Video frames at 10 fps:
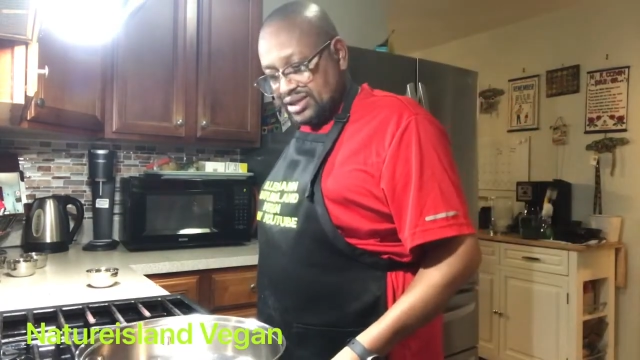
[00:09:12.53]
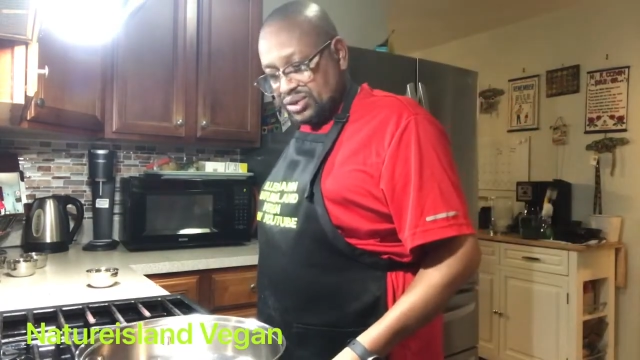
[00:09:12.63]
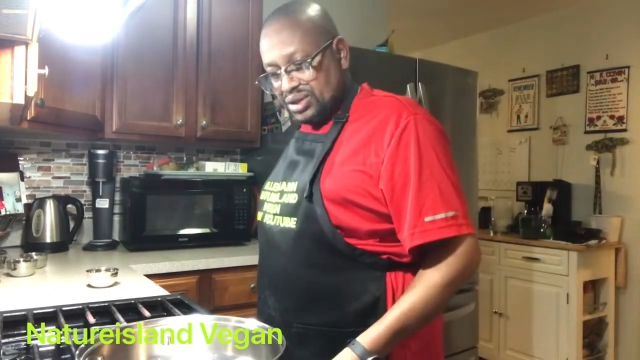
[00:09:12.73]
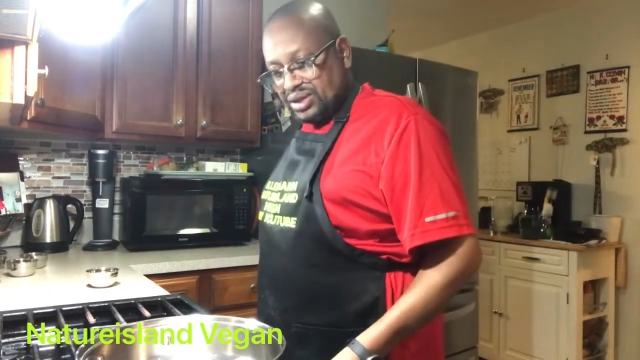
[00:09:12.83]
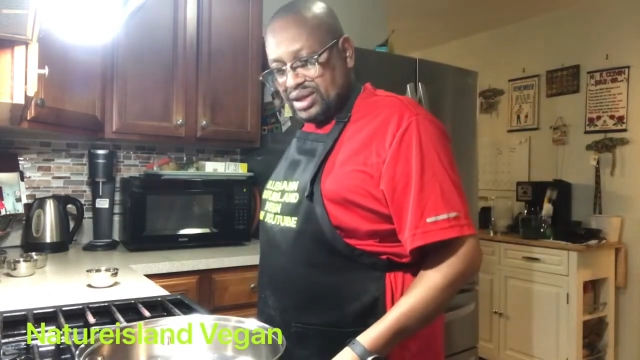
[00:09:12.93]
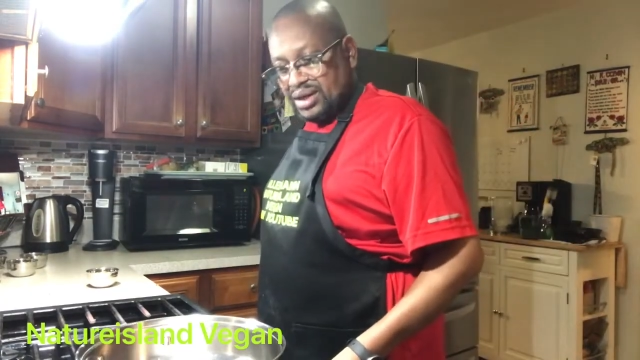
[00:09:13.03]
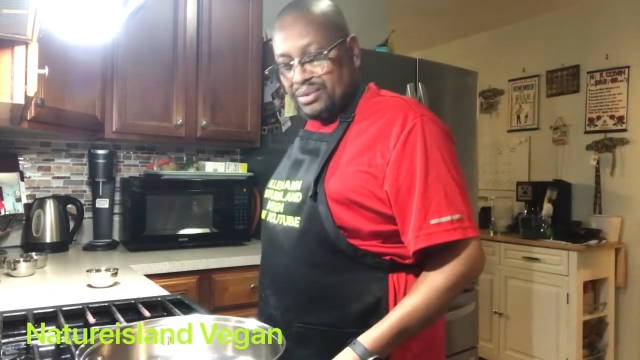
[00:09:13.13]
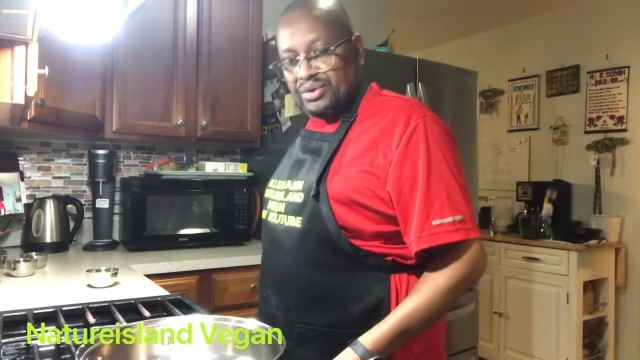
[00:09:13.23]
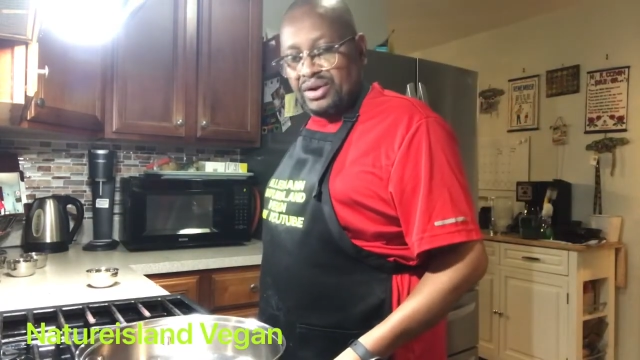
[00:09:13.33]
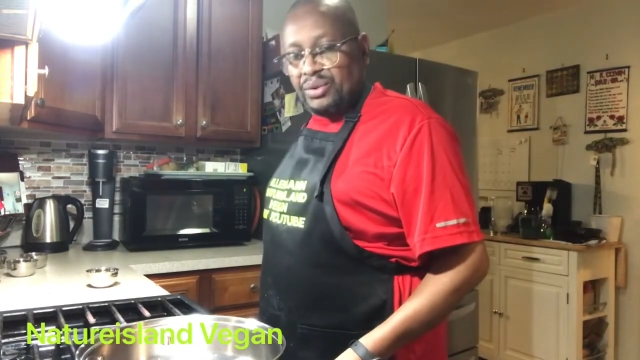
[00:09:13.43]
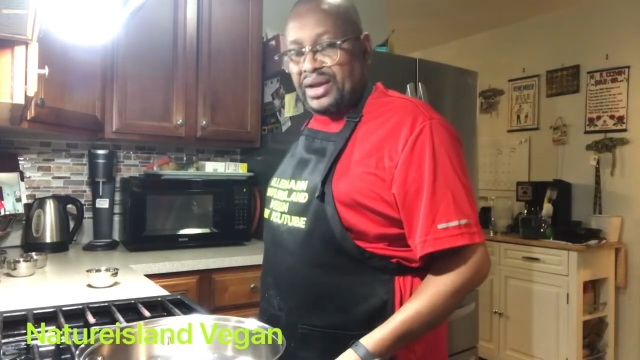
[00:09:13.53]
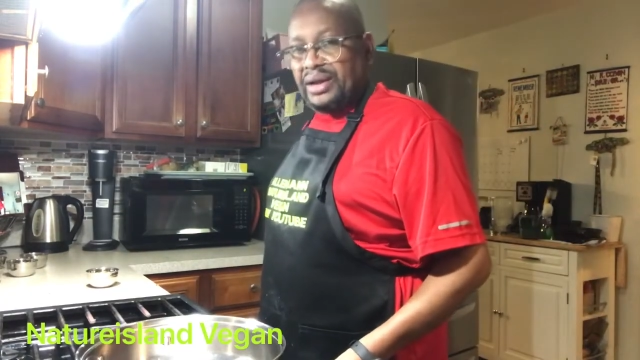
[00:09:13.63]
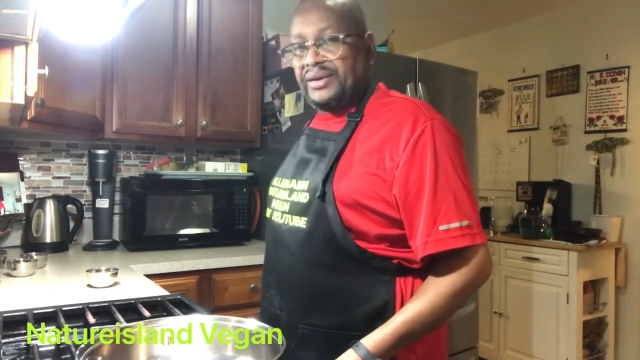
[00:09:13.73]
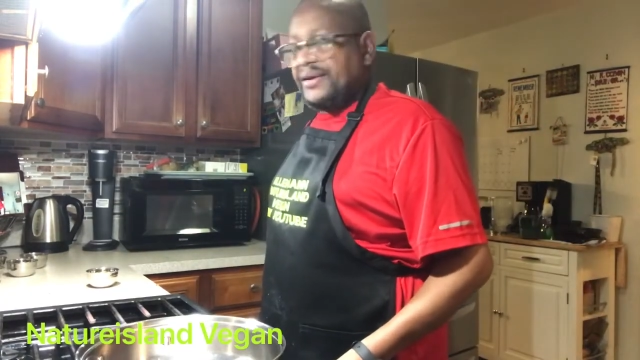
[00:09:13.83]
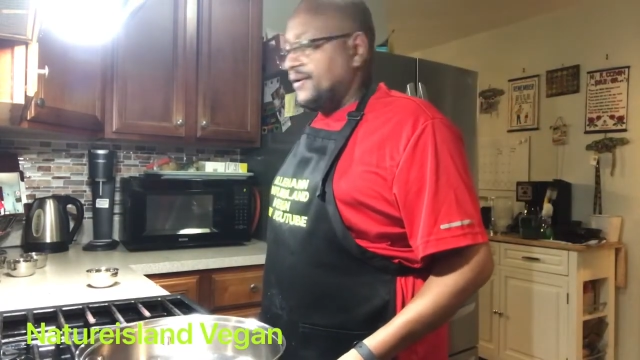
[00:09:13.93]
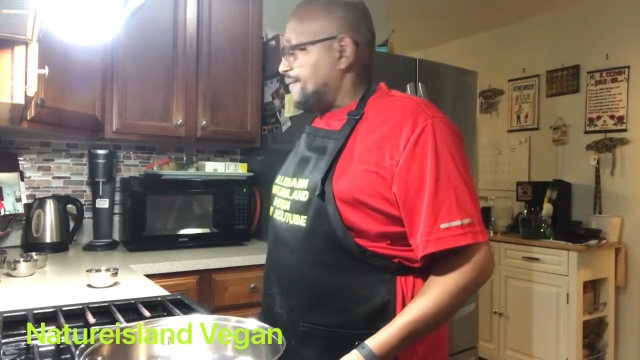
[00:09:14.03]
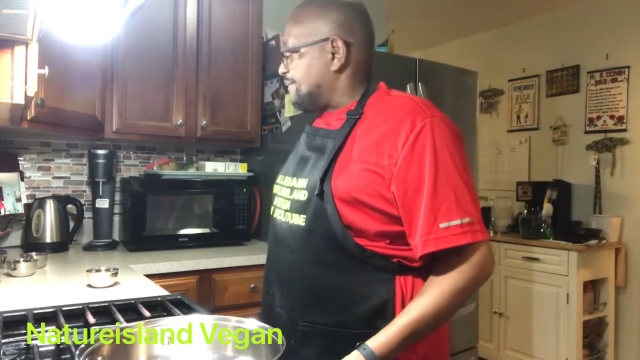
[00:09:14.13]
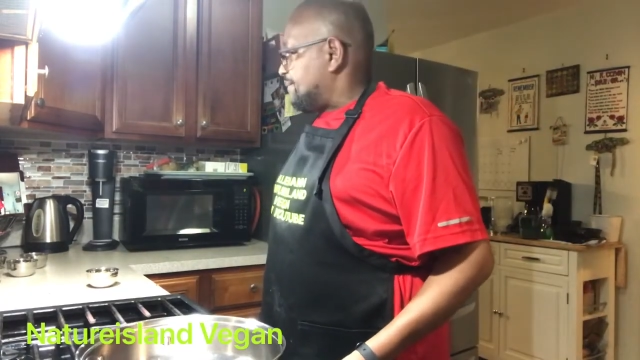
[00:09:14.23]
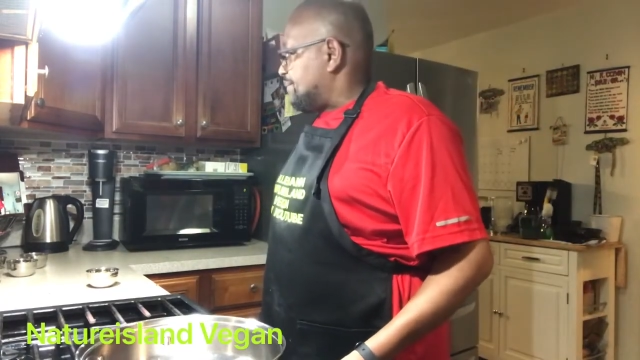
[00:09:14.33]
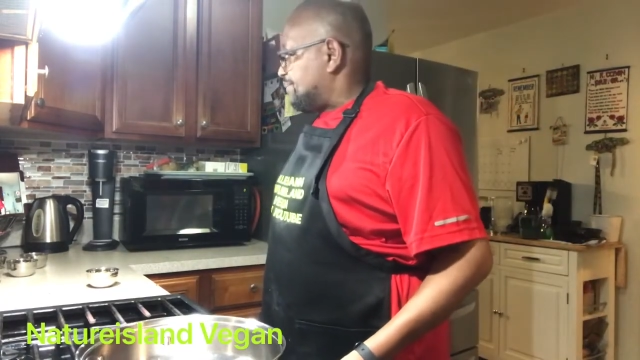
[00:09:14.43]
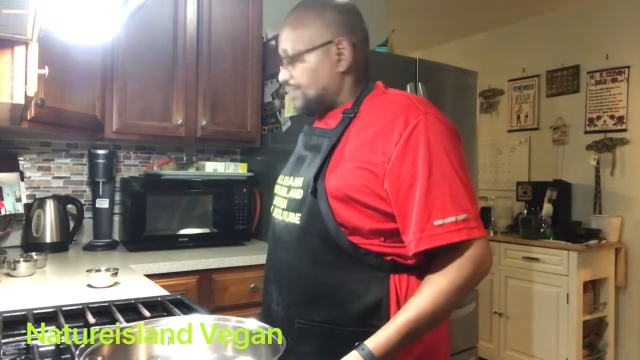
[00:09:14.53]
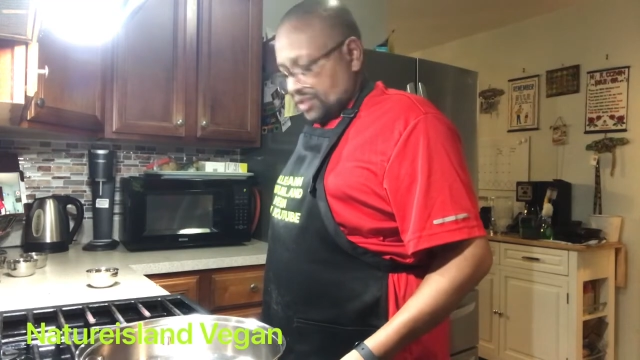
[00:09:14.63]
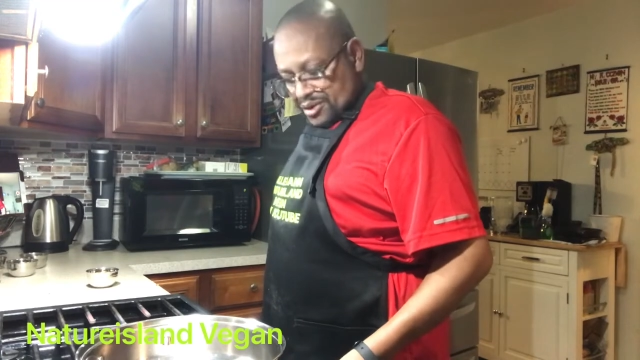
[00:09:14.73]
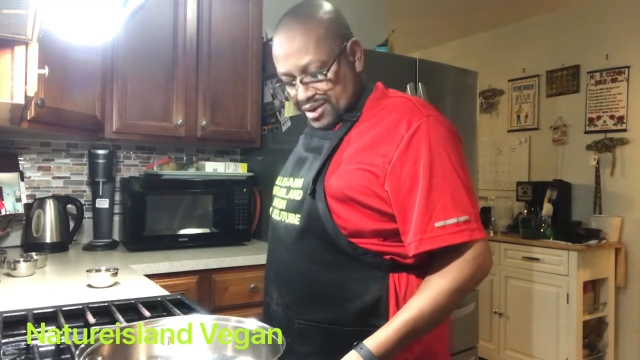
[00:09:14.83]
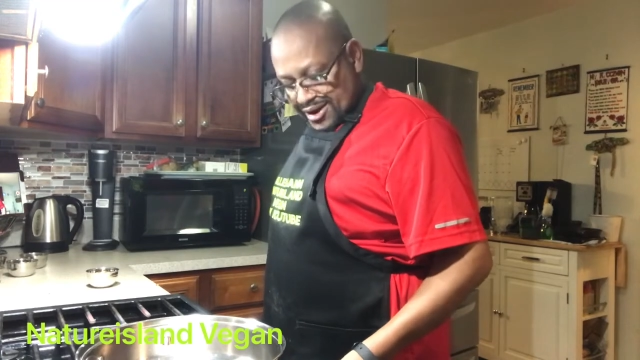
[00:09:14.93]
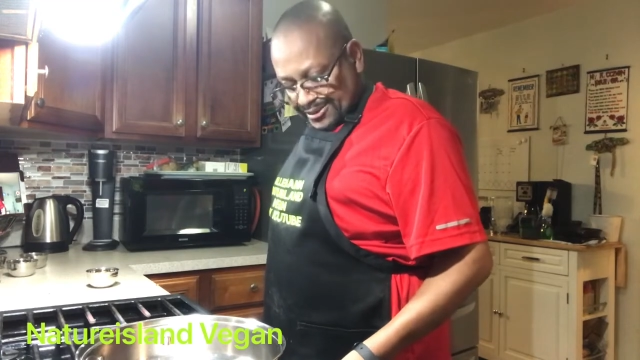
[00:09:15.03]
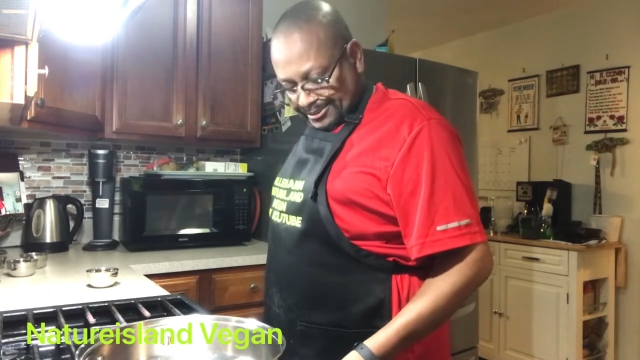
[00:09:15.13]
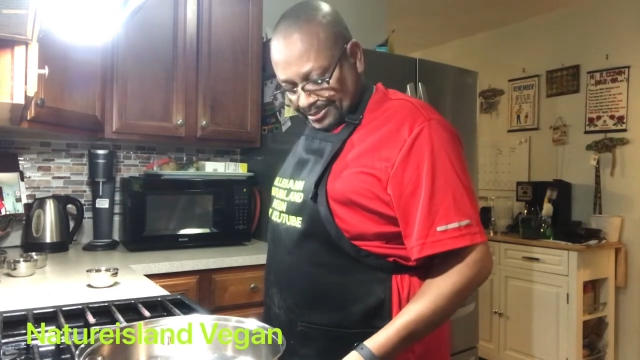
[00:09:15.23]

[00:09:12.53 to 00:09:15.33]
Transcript: so it could heat up real quick. Alright.